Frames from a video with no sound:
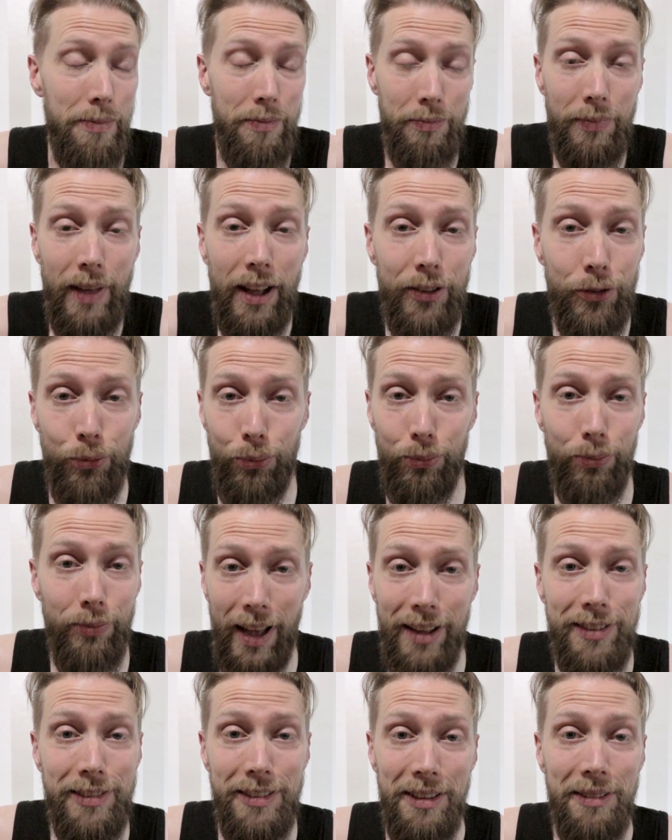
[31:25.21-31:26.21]
That's,
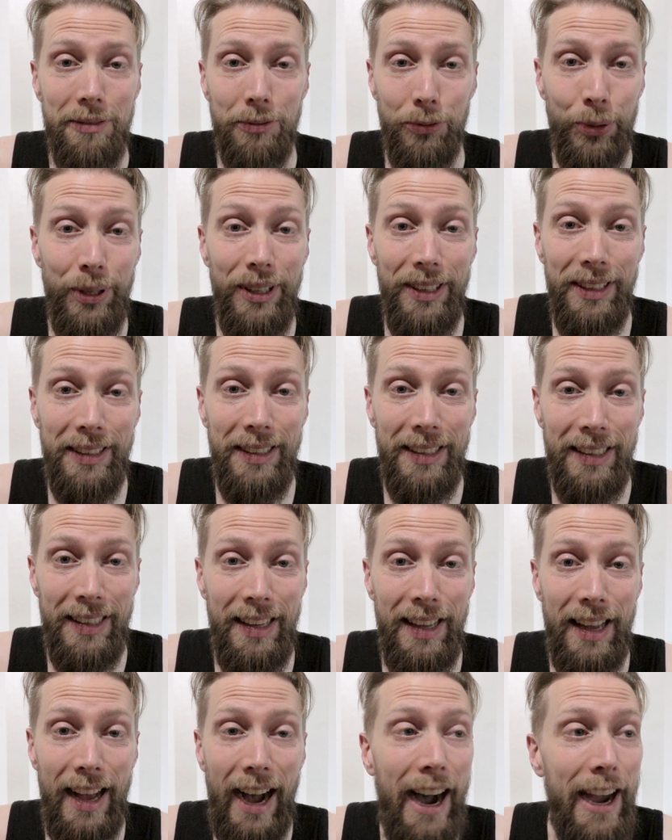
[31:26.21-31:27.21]
that's it, really.
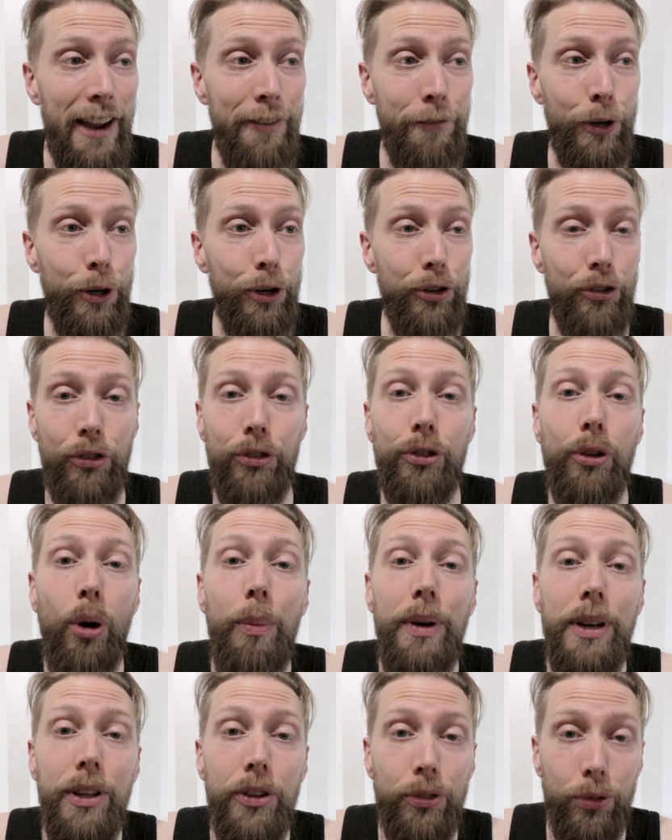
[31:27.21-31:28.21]
I've heard so
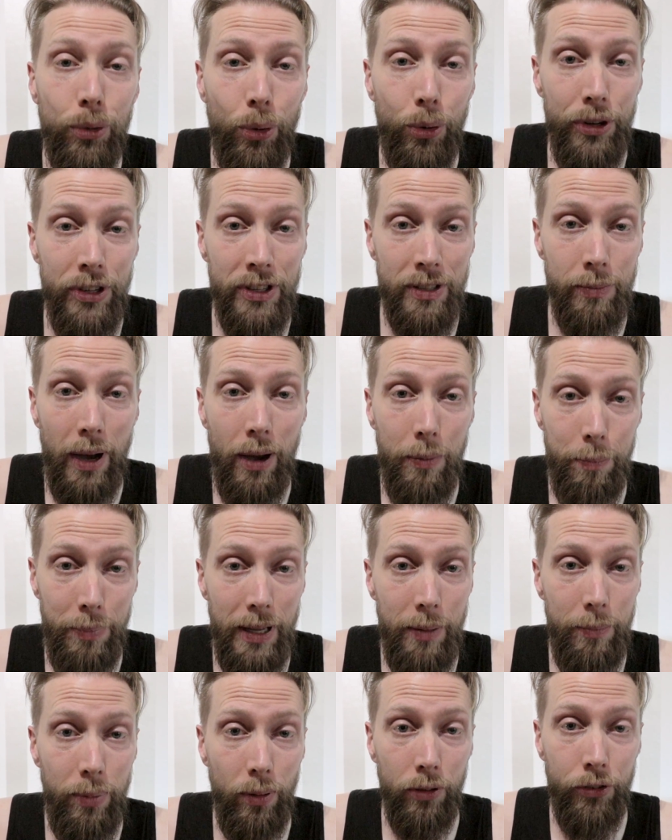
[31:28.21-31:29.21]
many stories about
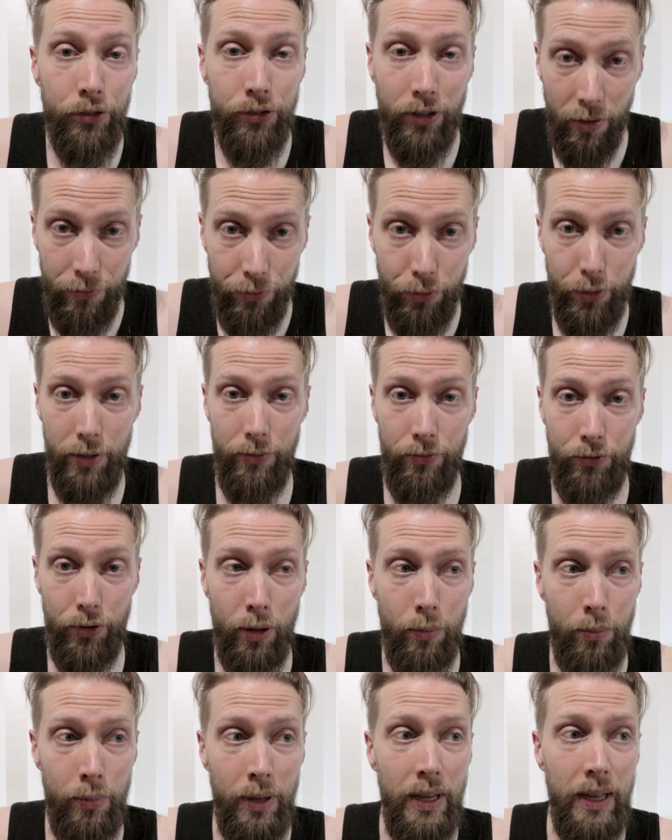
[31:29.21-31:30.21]
people suffering
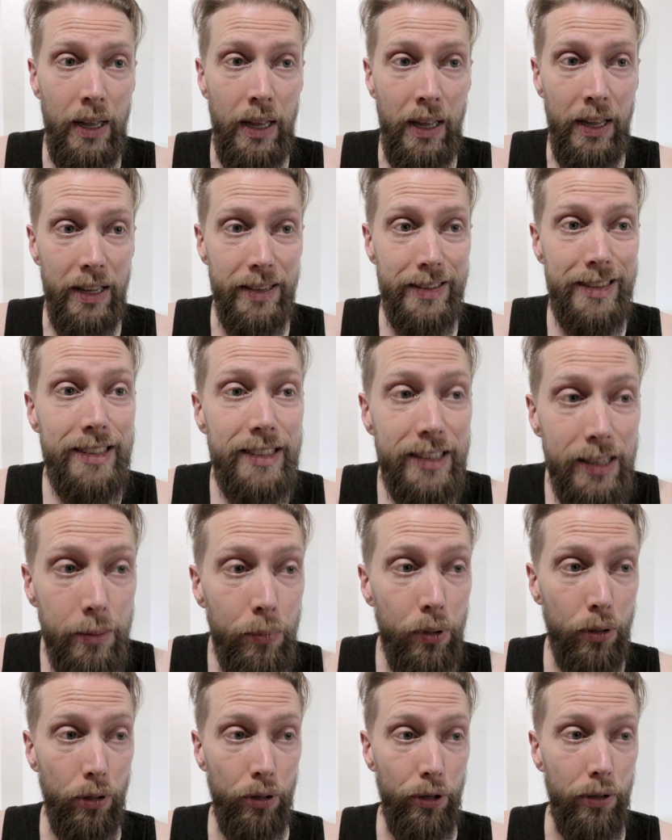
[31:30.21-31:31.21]
from
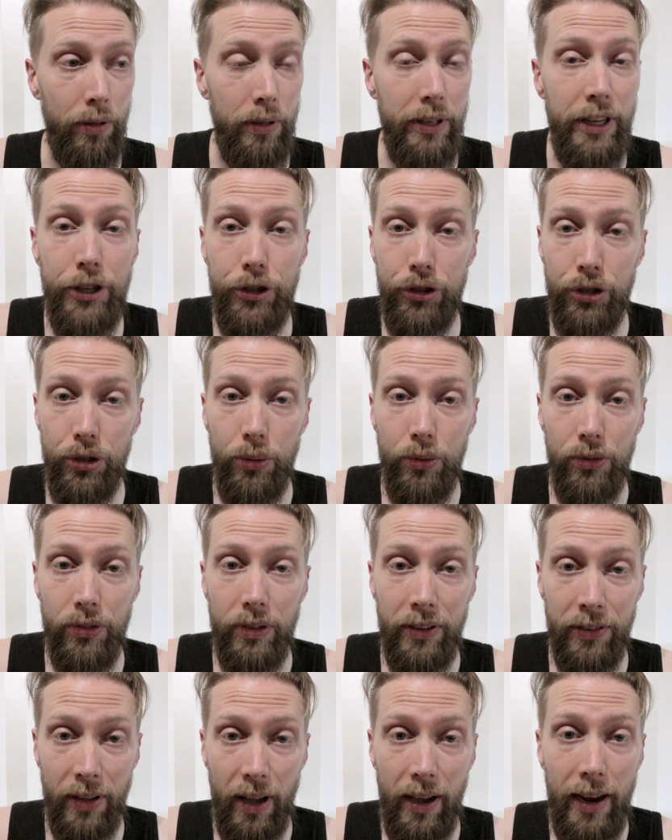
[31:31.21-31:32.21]
similar issues
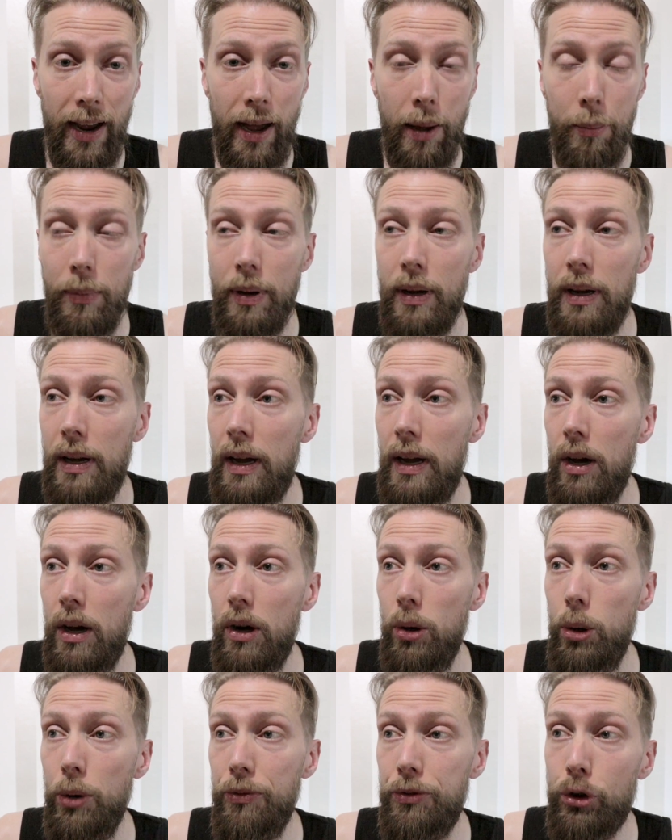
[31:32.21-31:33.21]
as I am,
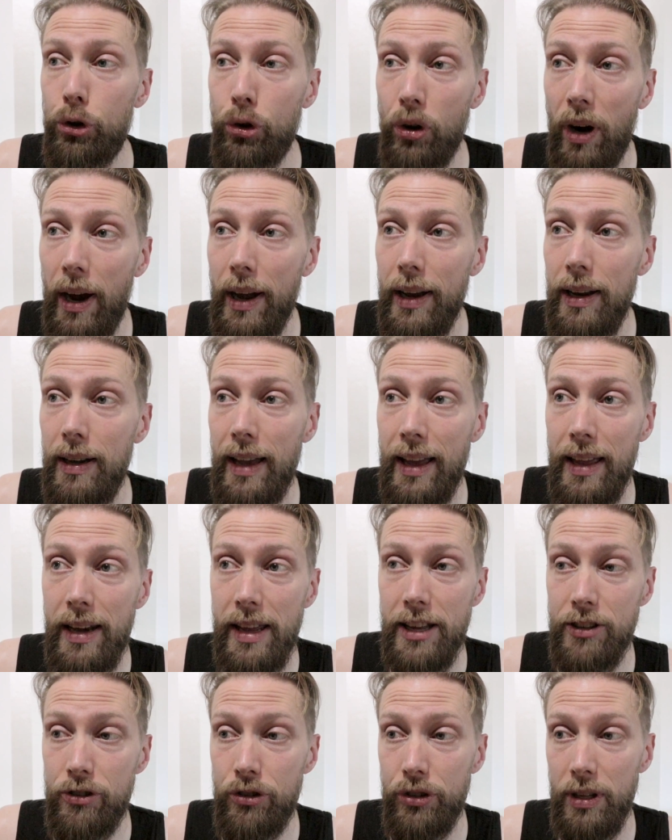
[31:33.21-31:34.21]
who have tried
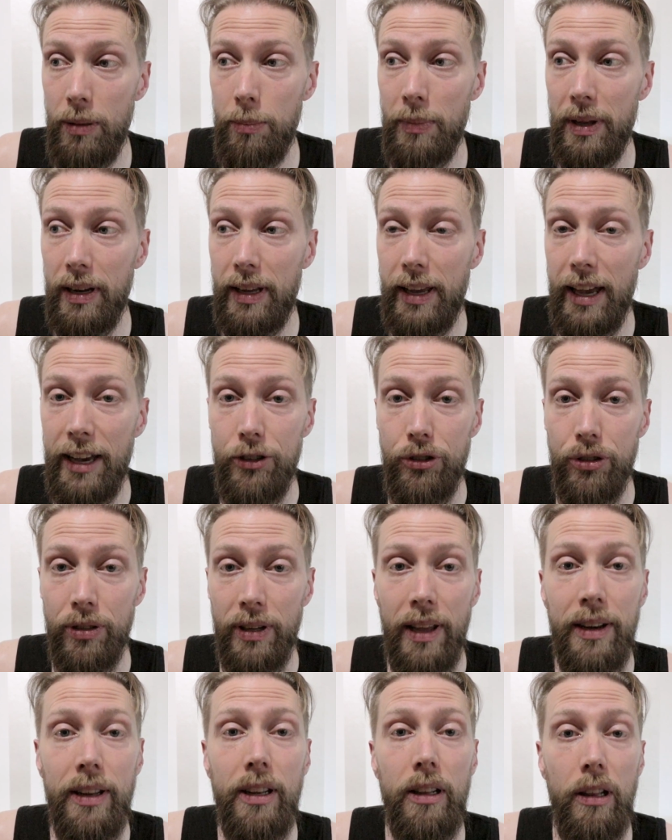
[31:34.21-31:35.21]
ADHD medication
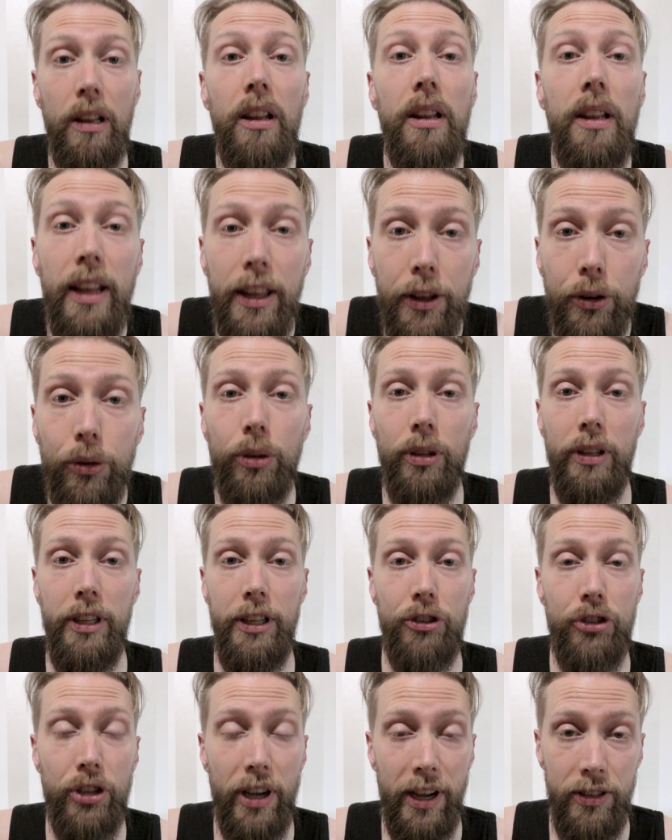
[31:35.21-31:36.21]
and it literally
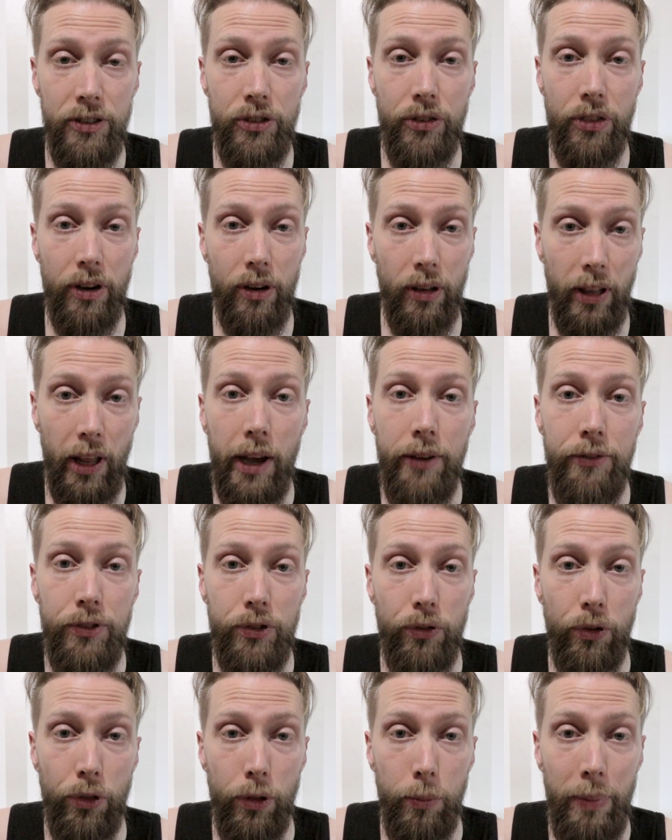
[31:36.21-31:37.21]
changed their lives
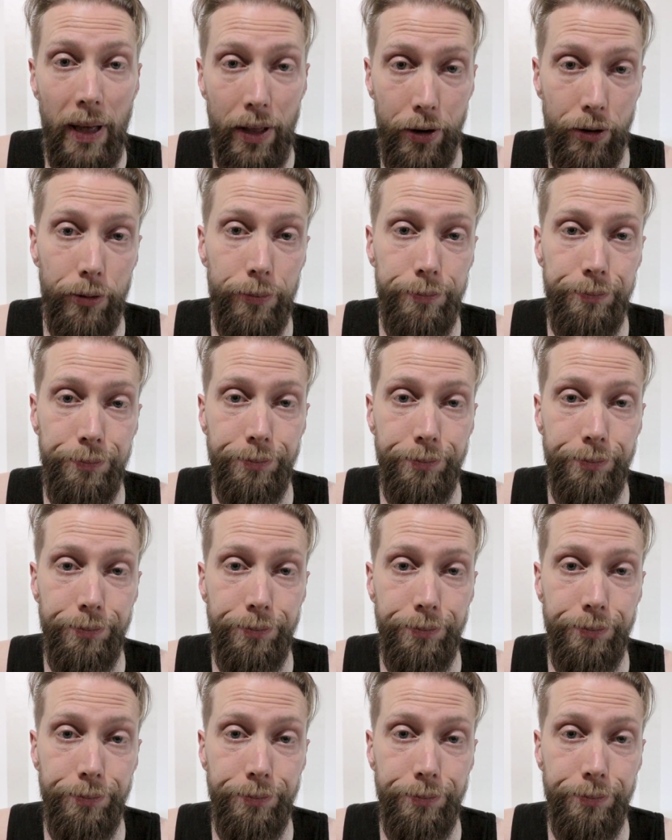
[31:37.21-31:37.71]
for the better.